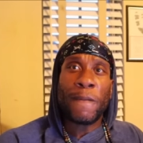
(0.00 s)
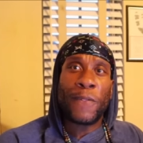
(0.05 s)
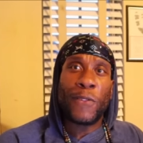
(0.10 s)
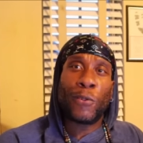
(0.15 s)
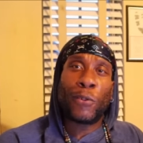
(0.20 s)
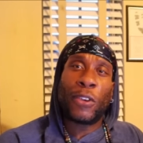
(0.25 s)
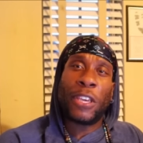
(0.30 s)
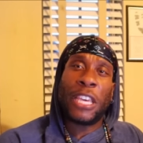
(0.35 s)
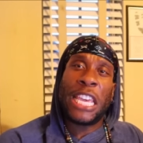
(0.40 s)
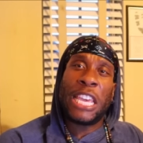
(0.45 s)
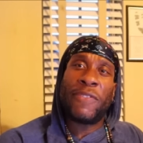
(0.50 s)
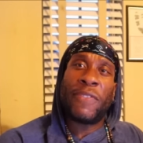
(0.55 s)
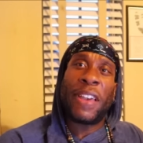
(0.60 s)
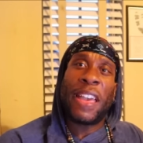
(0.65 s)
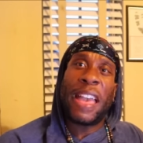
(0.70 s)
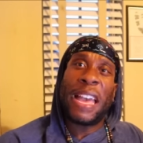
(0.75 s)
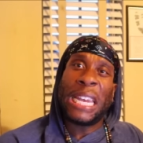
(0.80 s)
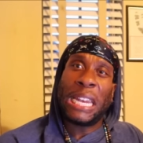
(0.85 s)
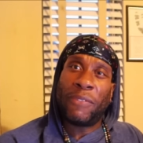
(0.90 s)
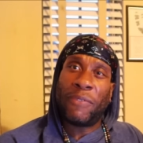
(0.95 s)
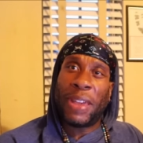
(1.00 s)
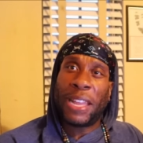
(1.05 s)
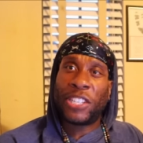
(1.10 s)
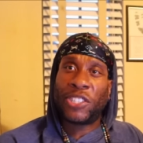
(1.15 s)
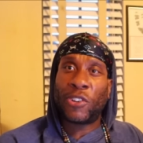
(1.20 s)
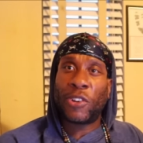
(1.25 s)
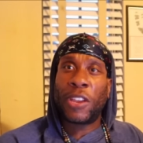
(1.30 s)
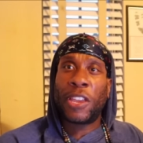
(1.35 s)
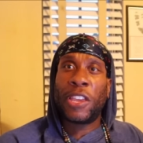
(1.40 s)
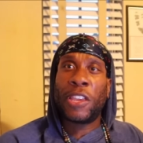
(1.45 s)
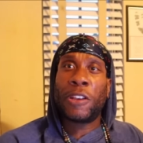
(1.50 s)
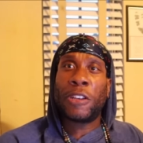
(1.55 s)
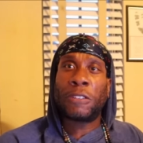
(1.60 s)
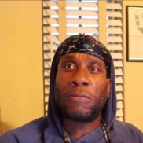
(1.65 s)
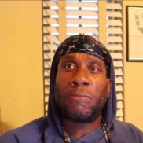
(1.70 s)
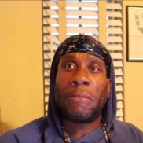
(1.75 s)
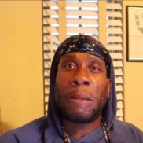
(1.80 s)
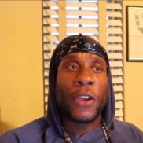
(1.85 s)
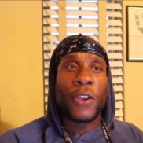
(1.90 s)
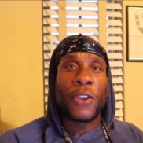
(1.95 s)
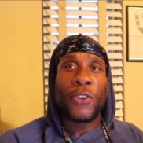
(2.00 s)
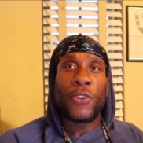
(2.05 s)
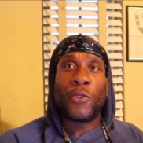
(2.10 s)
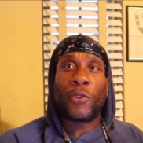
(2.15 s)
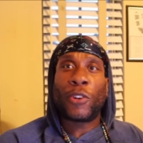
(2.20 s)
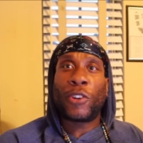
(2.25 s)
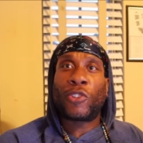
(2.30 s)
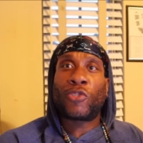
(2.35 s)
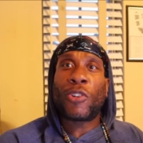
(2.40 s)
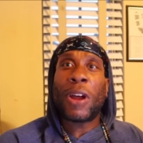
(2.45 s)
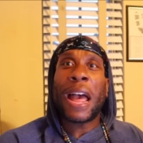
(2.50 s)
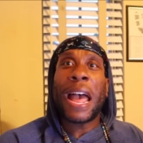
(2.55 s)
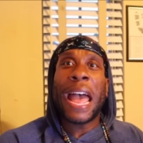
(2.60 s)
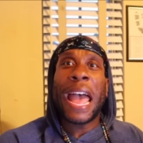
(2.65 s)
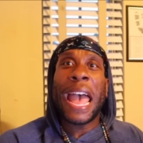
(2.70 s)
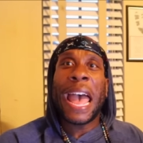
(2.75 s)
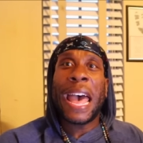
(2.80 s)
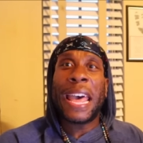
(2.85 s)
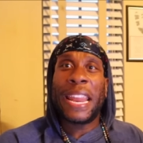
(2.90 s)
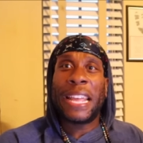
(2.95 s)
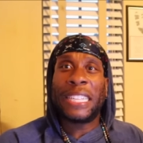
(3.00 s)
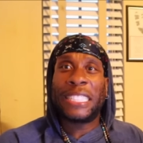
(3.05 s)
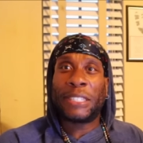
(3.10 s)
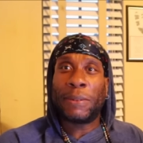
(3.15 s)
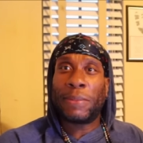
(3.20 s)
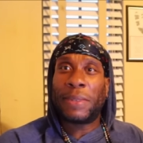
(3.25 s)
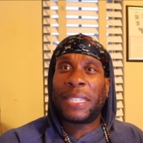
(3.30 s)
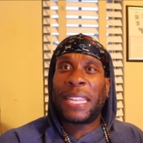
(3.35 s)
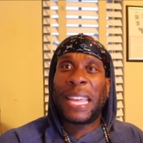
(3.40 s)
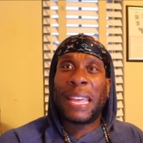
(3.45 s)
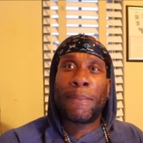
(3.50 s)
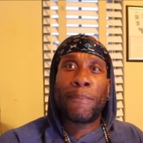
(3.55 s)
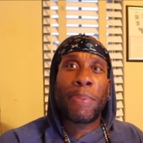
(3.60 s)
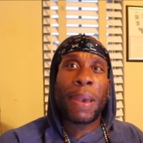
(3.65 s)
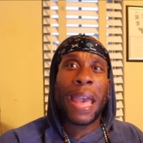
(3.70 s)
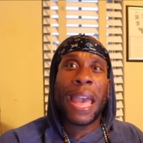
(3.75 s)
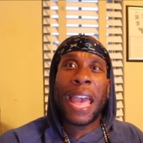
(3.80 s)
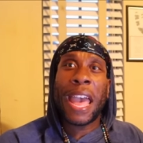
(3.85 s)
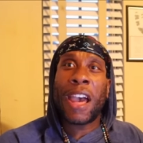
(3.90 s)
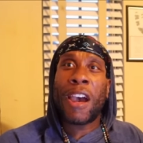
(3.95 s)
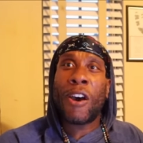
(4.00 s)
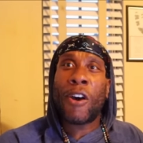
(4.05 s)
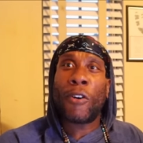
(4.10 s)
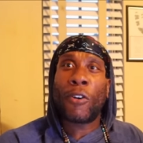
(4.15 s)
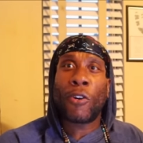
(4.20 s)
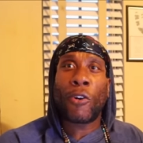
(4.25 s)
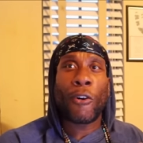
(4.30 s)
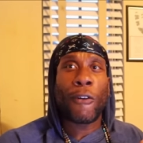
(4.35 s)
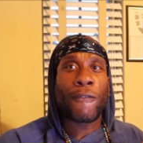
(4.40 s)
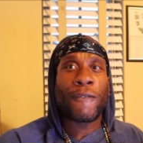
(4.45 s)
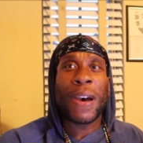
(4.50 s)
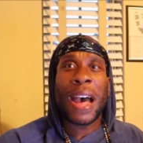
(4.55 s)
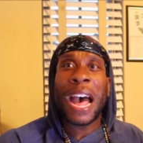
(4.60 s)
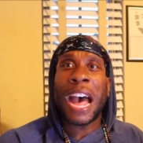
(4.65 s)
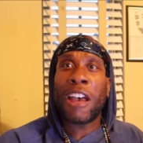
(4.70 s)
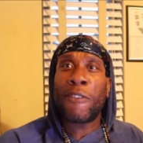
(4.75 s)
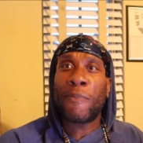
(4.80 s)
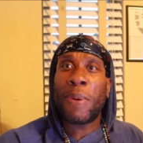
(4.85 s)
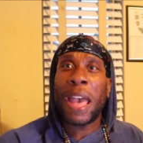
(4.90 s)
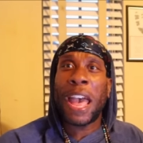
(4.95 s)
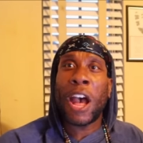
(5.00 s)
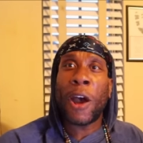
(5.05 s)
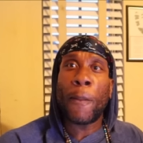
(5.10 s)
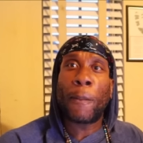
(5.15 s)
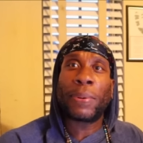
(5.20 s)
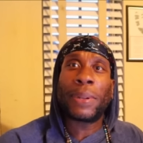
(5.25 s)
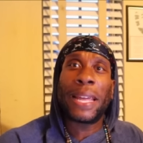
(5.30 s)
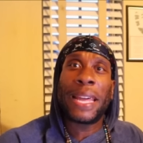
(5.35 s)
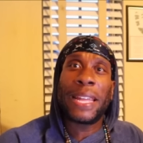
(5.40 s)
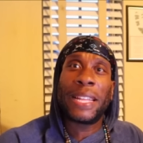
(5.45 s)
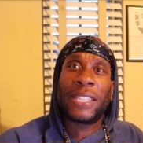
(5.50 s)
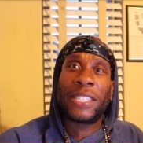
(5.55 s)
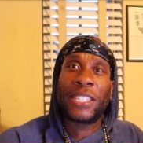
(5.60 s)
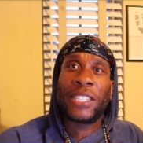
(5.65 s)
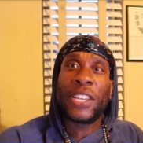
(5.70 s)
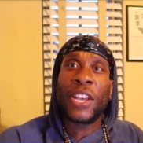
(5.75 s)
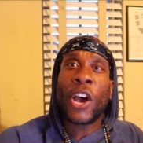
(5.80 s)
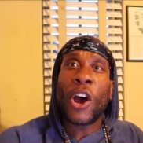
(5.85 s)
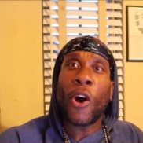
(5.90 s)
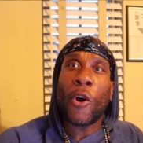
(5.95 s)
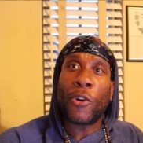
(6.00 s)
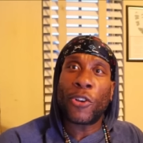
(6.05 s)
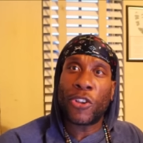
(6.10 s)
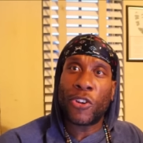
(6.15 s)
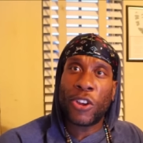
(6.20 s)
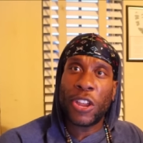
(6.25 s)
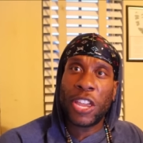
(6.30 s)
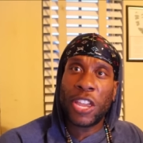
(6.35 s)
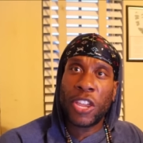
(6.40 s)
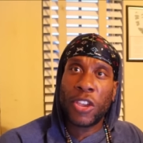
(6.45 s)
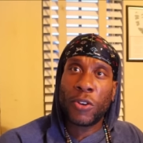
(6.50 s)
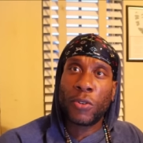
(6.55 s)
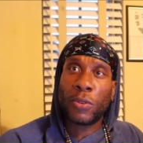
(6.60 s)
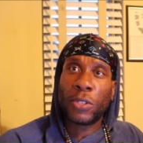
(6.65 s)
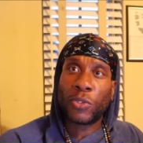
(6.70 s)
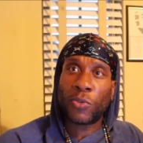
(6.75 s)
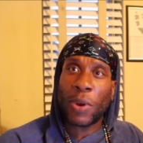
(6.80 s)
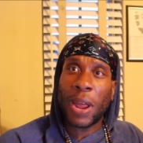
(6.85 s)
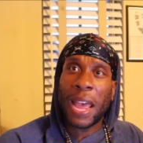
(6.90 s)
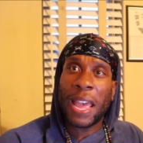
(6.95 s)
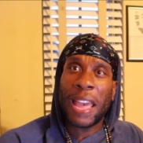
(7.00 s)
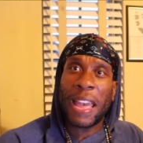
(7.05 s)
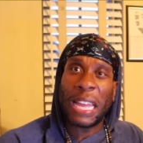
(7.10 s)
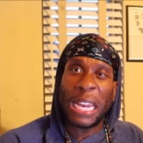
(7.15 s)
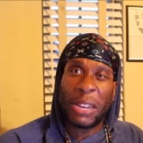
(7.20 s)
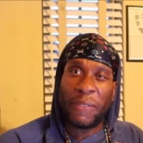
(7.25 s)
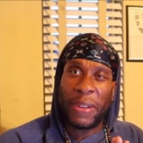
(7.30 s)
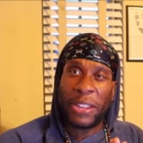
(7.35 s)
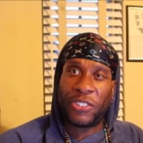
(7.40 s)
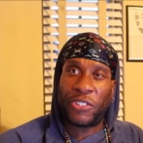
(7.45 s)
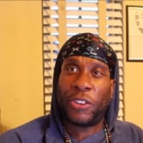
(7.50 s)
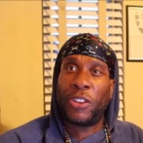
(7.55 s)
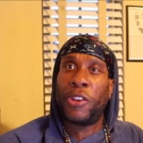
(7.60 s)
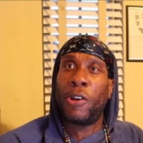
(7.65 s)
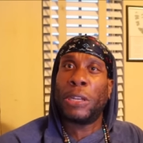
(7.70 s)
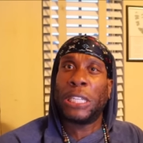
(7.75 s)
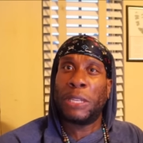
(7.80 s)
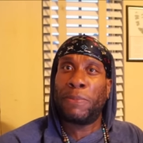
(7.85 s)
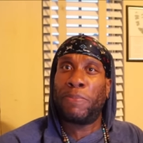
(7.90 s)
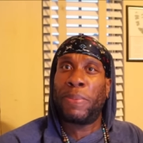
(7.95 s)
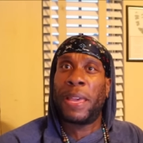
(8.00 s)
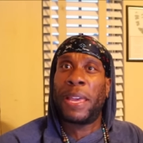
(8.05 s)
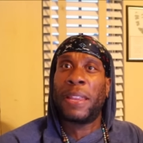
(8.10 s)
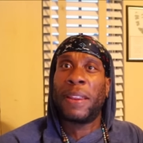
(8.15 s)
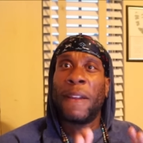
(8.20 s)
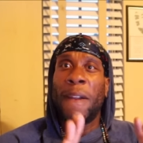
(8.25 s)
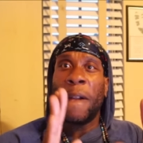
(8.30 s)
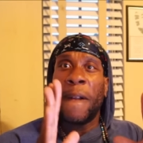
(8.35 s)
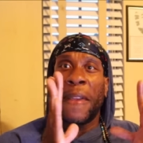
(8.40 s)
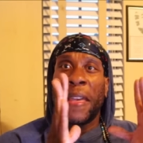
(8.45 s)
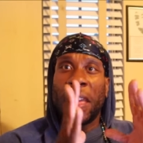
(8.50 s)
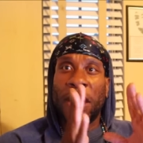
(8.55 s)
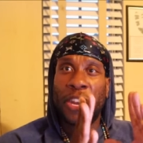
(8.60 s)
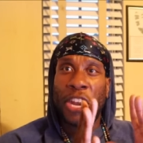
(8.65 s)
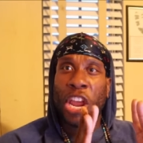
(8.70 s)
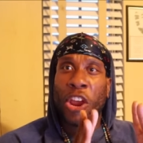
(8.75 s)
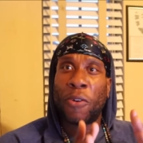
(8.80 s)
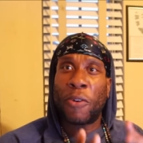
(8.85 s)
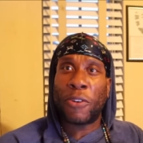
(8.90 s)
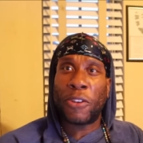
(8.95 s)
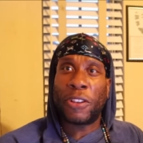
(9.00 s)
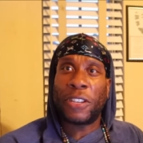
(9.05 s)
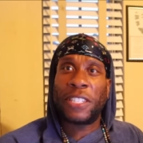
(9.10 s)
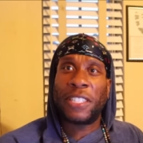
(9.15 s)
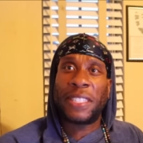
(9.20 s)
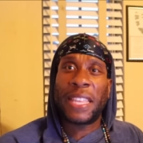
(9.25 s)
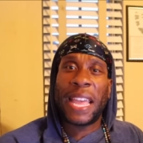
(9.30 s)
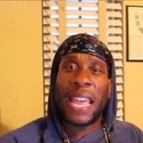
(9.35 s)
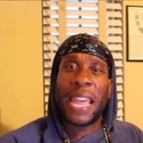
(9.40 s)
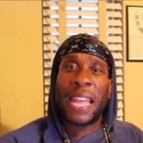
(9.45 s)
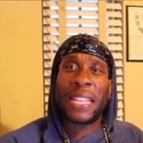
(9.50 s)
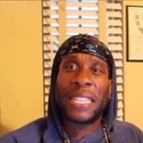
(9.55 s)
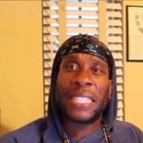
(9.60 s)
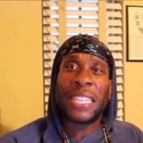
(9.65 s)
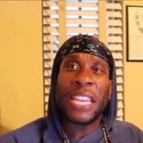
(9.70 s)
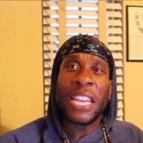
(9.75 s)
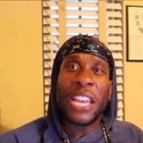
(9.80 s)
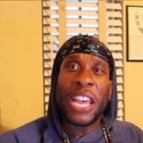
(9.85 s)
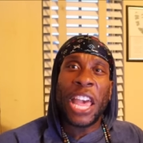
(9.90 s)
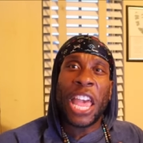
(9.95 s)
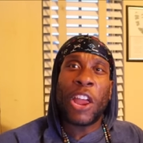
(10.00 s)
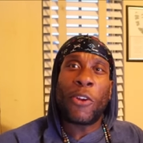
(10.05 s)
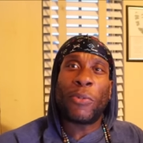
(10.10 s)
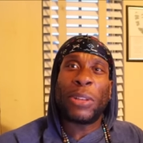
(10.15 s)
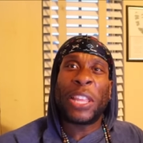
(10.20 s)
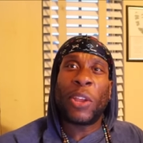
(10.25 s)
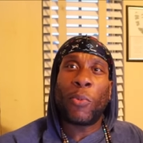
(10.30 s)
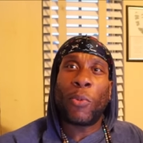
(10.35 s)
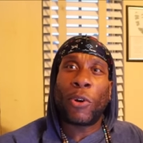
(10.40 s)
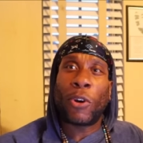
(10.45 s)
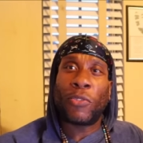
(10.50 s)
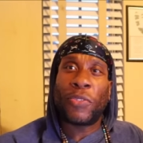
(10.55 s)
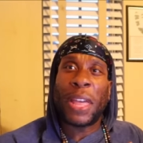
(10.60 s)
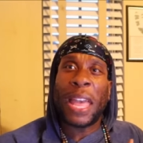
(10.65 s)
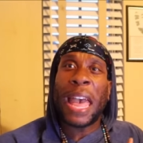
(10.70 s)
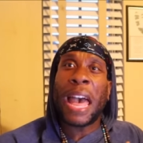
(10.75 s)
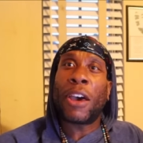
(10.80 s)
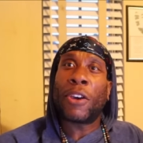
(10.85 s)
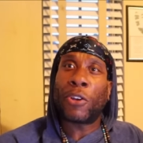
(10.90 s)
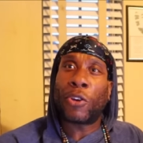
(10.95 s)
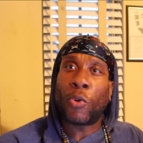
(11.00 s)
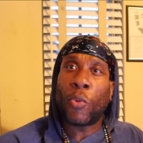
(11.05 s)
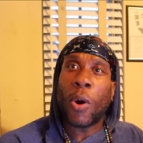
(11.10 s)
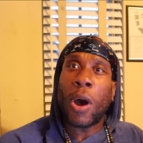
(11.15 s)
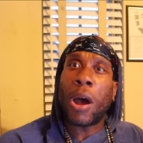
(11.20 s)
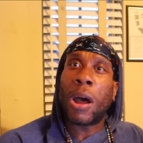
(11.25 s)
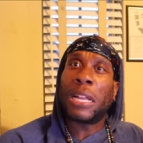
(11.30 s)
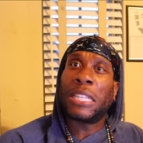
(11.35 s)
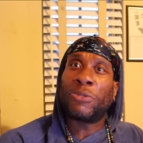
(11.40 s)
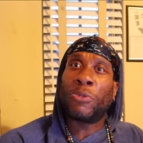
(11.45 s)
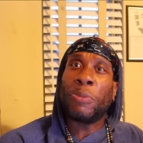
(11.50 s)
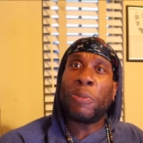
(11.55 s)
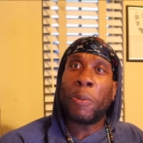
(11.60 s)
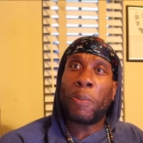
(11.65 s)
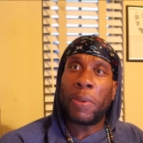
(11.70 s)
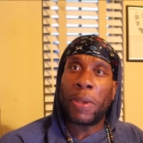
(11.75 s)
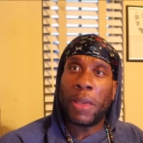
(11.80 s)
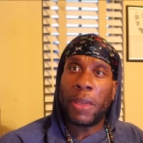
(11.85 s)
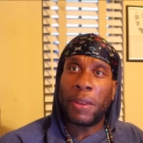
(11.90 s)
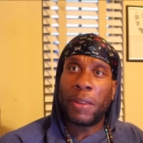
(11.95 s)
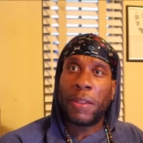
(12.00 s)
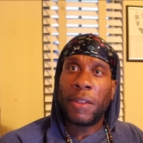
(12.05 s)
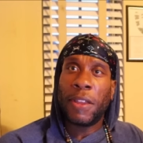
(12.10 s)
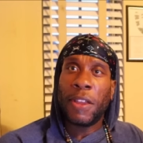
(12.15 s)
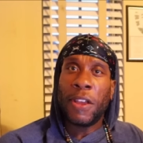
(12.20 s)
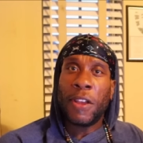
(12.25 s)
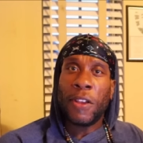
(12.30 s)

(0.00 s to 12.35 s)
You can even elevate your heels. You can try adding some ten pound or five pound plates on your heels, right? Elevate your heels a bit, narrow your stance, and really work on that outer quad sweep a bit.